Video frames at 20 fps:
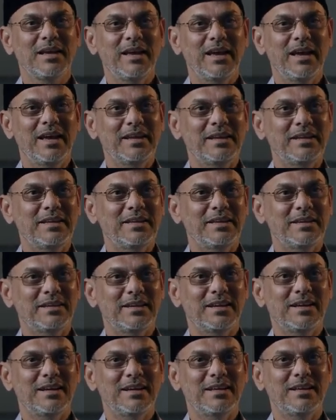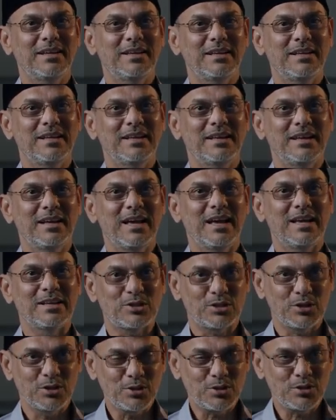and
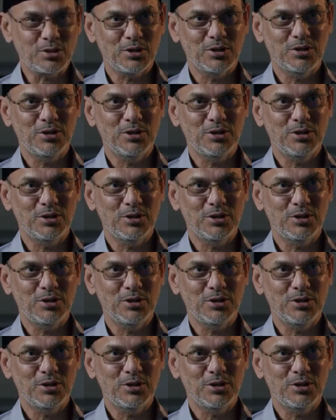as such,